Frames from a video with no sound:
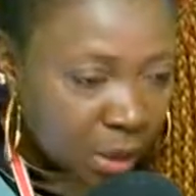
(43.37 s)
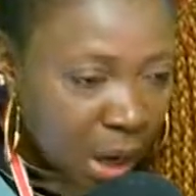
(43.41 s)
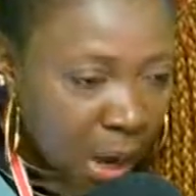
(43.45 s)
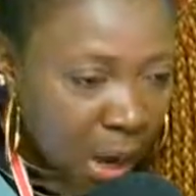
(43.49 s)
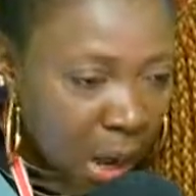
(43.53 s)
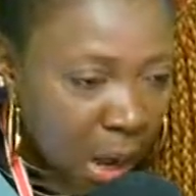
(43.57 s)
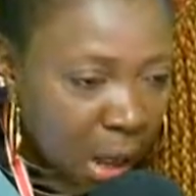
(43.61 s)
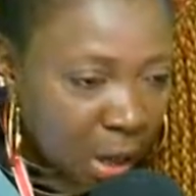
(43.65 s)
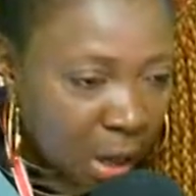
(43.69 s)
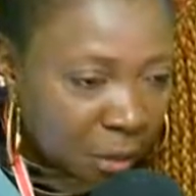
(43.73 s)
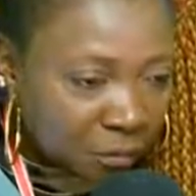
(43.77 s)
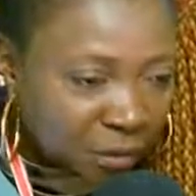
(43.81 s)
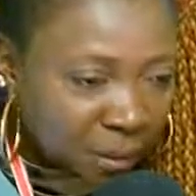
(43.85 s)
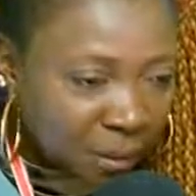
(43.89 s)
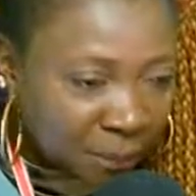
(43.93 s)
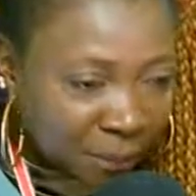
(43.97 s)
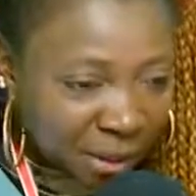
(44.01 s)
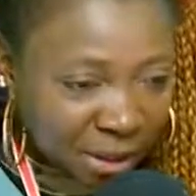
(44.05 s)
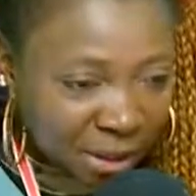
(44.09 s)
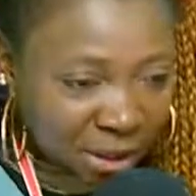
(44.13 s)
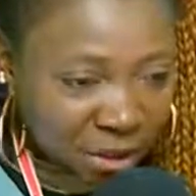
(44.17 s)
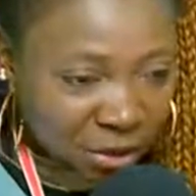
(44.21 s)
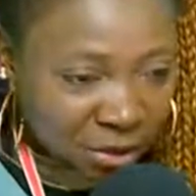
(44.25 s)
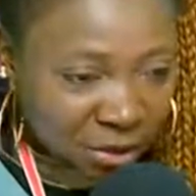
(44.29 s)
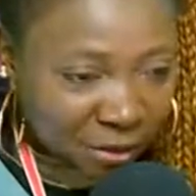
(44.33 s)
The
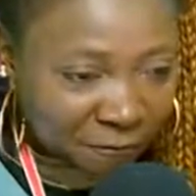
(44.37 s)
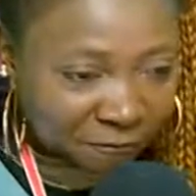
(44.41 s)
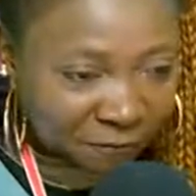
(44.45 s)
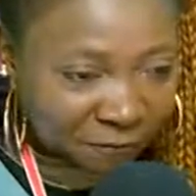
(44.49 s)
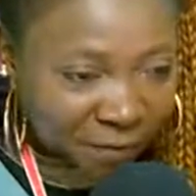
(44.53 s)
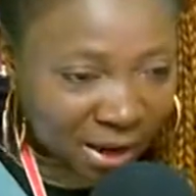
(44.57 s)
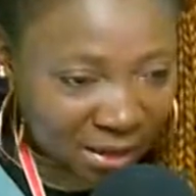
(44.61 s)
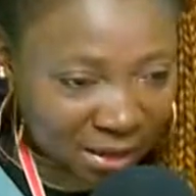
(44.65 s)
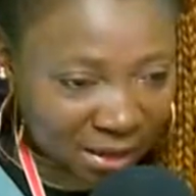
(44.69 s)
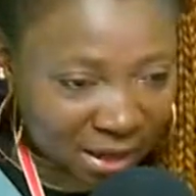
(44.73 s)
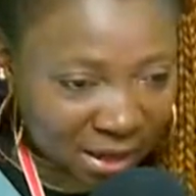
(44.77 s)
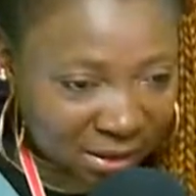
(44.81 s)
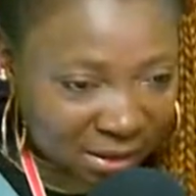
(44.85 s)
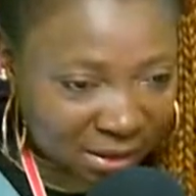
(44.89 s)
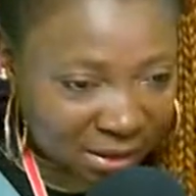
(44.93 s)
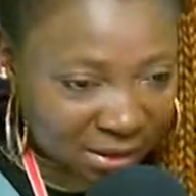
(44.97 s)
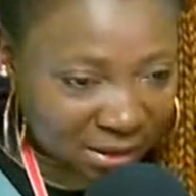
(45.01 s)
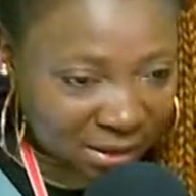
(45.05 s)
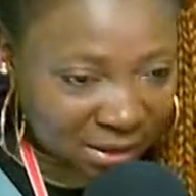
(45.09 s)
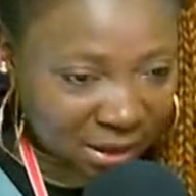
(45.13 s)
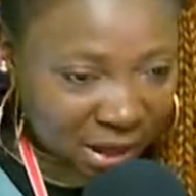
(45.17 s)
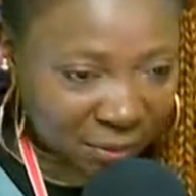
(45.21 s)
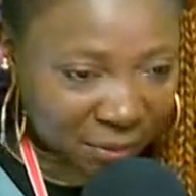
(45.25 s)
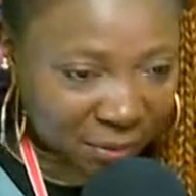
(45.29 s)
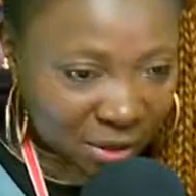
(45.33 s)
Minister of Finance,
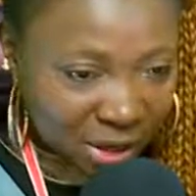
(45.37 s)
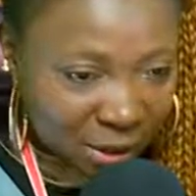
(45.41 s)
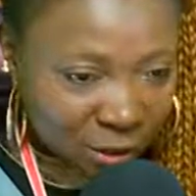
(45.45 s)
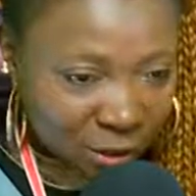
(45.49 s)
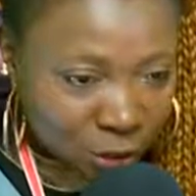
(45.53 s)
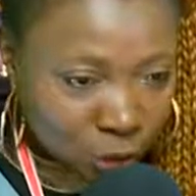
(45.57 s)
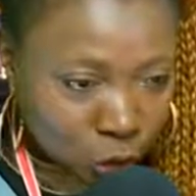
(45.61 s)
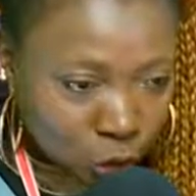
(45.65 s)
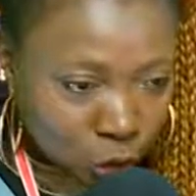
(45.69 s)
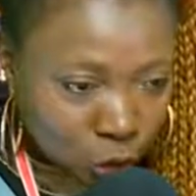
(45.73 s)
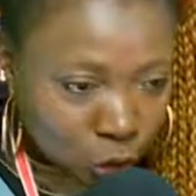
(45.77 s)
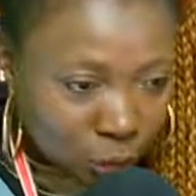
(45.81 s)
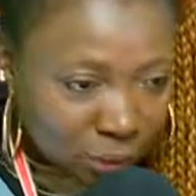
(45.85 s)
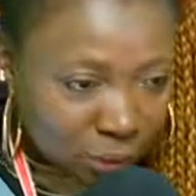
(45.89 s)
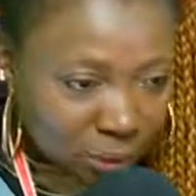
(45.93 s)
Kemi Adeosun,